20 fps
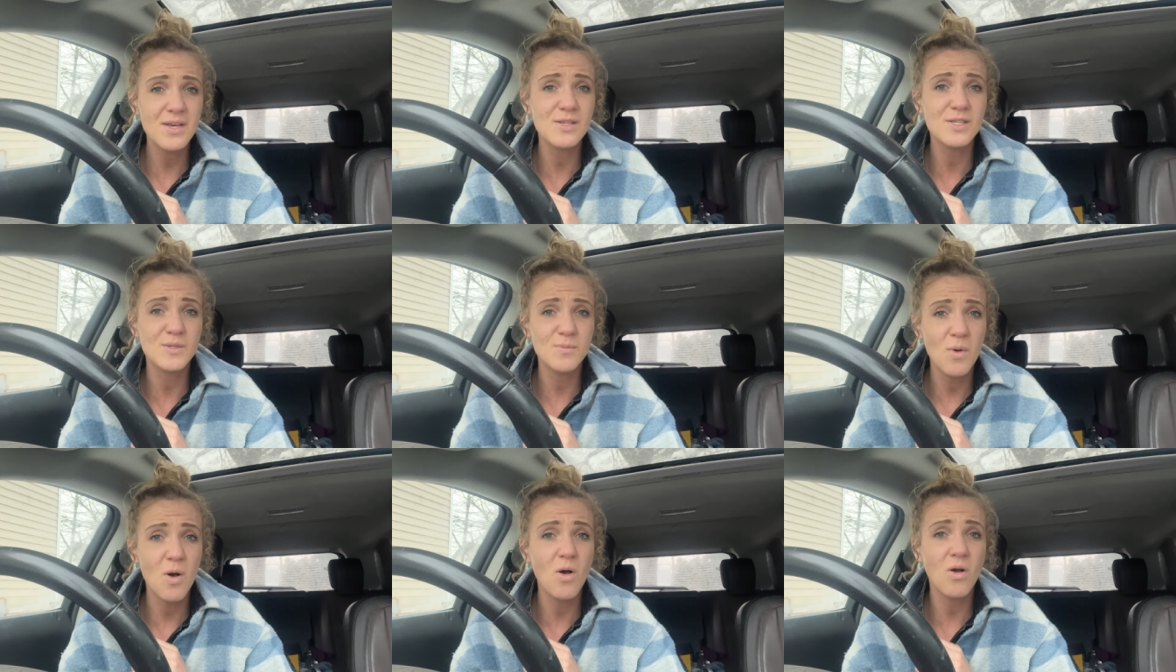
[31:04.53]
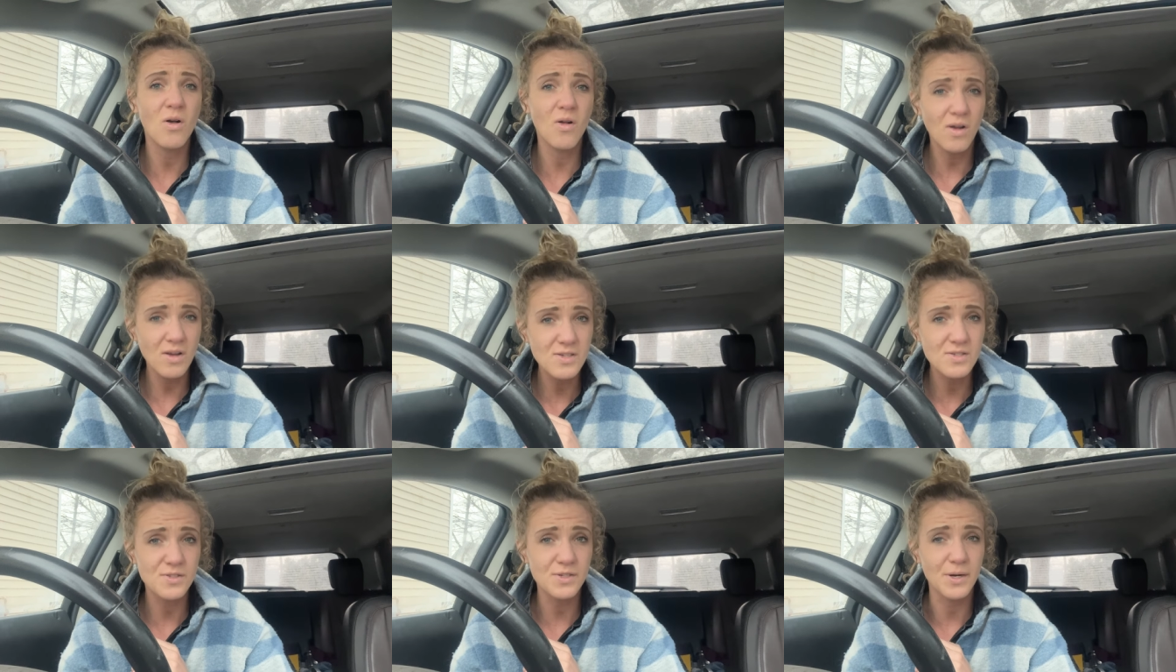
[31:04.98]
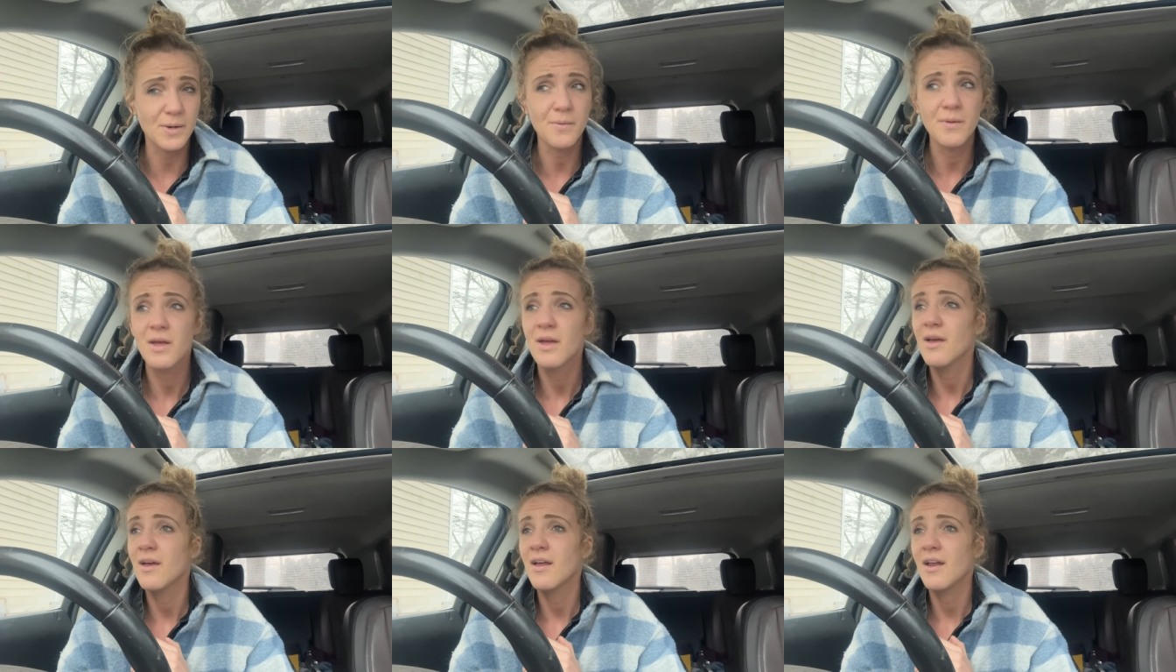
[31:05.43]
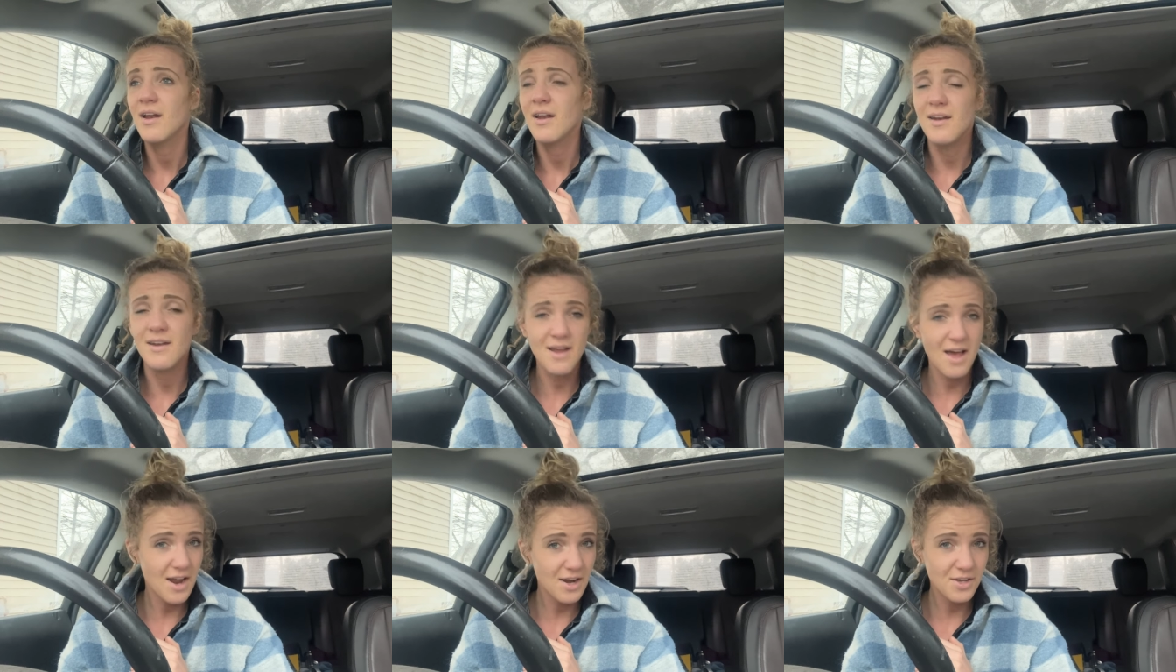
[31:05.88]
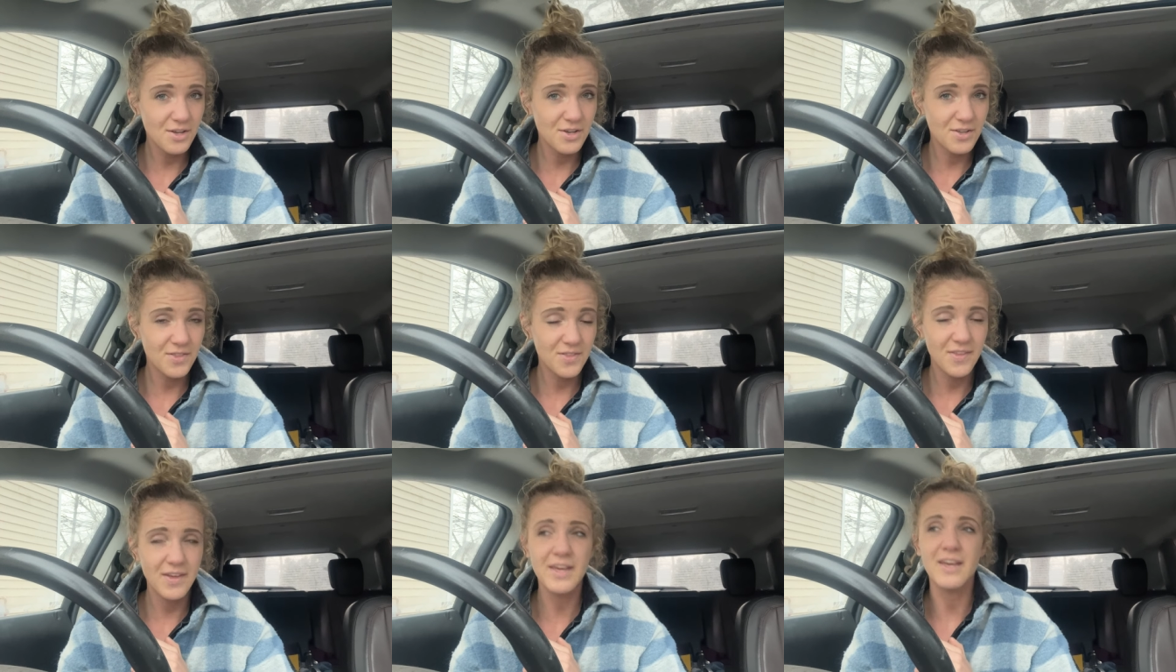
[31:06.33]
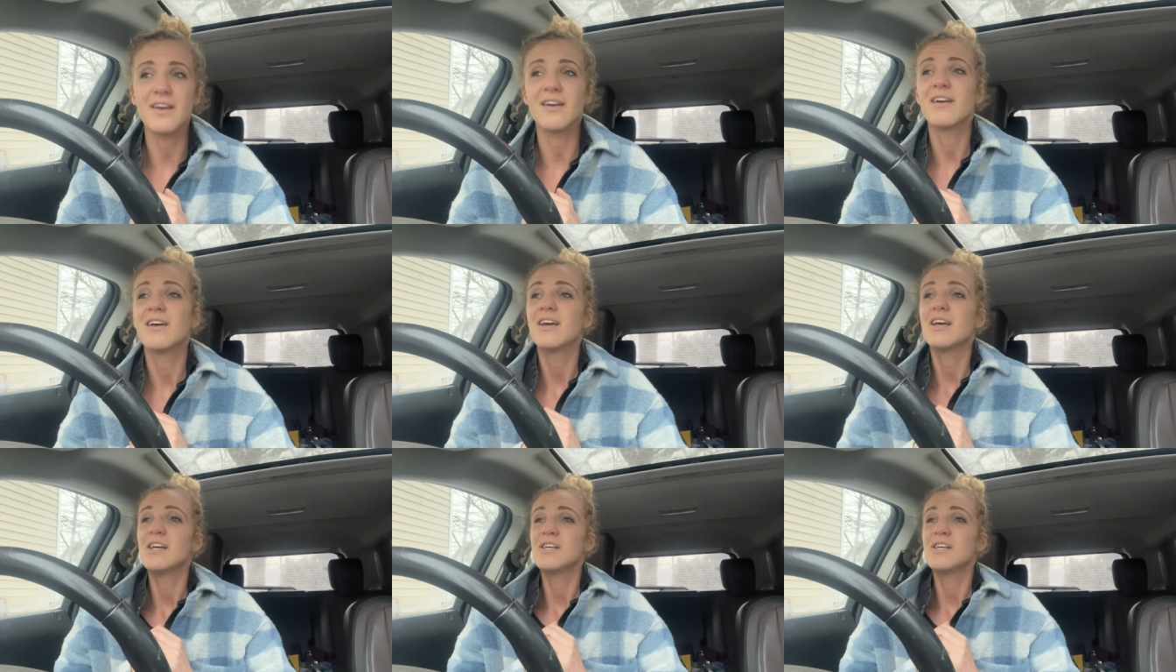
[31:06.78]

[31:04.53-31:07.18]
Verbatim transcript: a small cluster. Not a good thing.